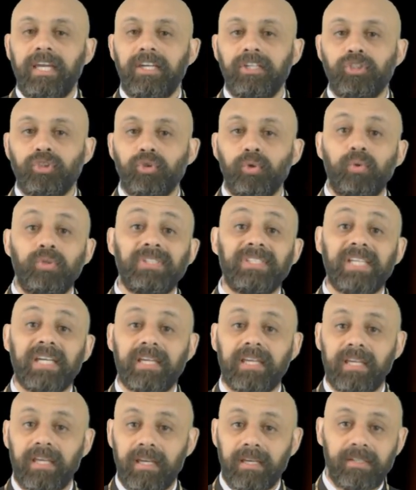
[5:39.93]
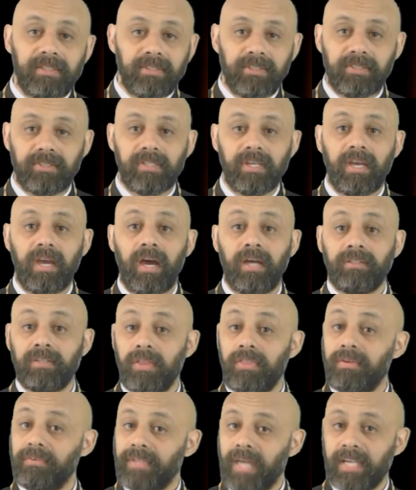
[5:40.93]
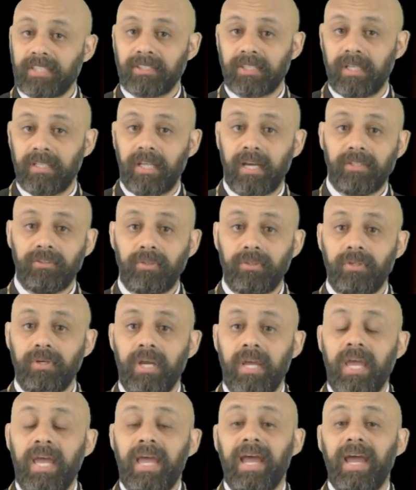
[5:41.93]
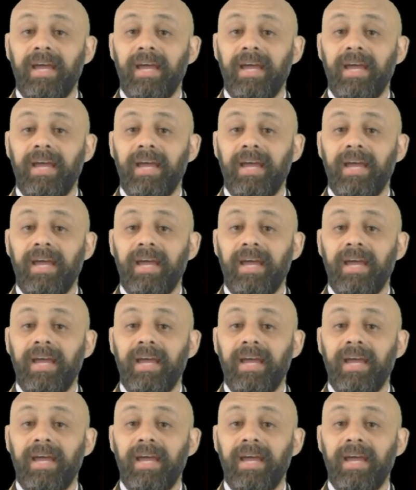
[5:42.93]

He chose Zacchaeus, another tax collector,